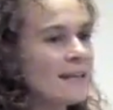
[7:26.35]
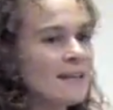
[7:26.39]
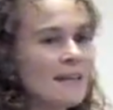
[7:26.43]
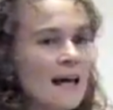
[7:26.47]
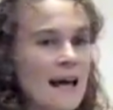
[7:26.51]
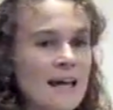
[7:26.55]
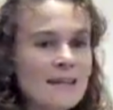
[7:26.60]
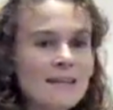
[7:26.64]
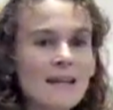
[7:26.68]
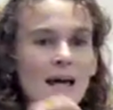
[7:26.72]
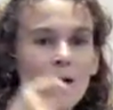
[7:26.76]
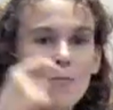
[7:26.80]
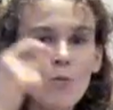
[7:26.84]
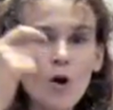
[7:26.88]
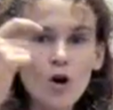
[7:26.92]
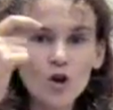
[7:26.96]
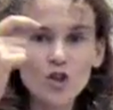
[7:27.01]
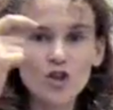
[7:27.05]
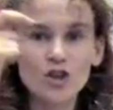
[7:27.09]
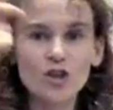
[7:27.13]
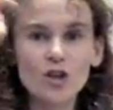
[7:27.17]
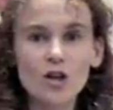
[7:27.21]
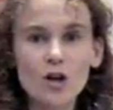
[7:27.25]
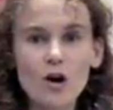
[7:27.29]
and then they're
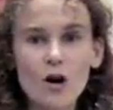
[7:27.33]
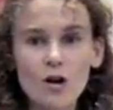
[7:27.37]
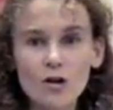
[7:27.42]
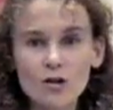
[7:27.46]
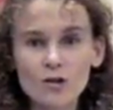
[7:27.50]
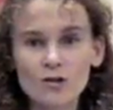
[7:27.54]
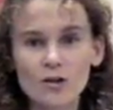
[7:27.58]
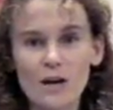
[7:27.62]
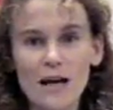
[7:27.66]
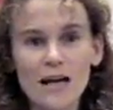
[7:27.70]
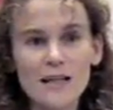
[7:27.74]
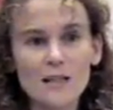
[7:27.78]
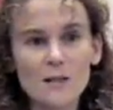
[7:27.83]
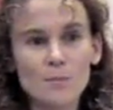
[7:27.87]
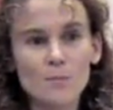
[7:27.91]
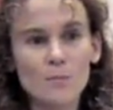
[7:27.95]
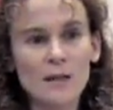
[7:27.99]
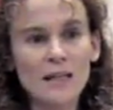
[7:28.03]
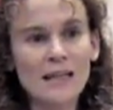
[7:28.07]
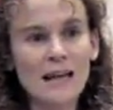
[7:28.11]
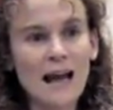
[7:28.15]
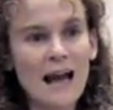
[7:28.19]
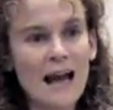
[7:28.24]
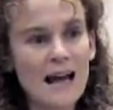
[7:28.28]
watching the
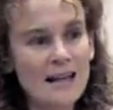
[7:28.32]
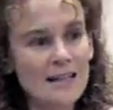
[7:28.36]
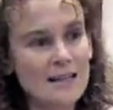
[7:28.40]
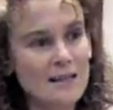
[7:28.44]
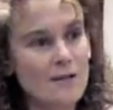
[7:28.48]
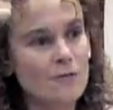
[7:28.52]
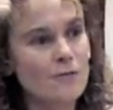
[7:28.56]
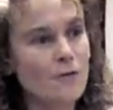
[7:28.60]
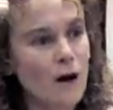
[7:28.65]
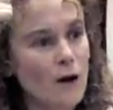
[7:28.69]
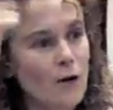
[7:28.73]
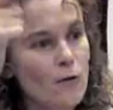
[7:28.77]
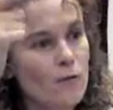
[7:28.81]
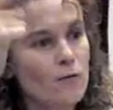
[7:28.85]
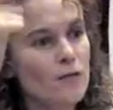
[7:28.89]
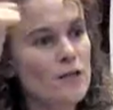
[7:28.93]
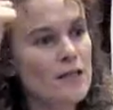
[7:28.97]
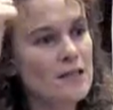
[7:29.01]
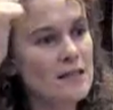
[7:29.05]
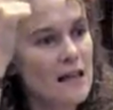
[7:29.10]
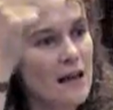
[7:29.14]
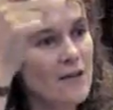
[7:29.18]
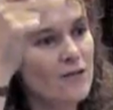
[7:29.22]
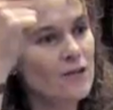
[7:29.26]
Congress being asked to
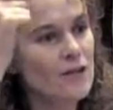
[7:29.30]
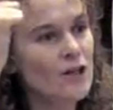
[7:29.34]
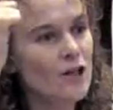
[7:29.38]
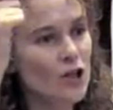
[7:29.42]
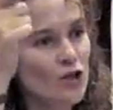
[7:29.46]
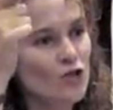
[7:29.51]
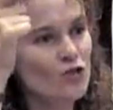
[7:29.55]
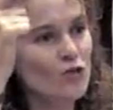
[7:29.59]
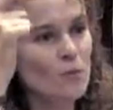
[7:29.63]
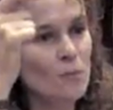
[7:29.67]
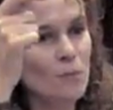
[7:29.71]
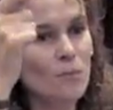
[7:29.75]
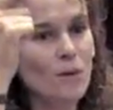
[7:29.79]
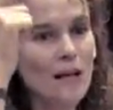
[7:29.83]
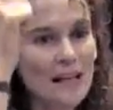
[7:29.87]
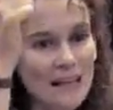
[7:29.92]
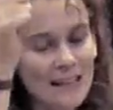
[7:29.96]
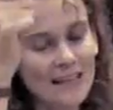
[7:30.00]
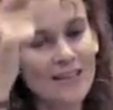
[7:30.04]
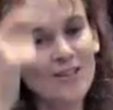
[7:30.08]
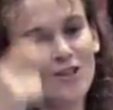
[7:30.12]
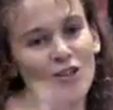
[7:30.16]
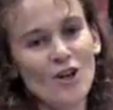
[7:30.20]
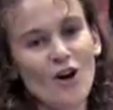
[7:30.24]
vote for $700
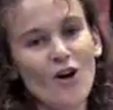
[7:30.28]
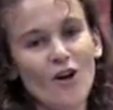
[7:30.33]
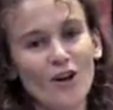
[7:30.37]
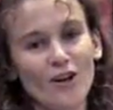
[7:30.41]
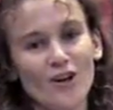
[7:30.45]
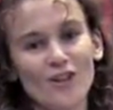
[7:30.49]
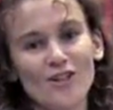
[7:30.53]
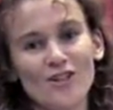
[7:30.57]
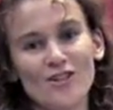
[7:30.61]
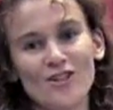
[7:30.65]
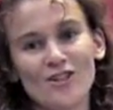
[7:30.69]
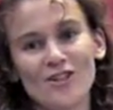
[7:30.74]
billion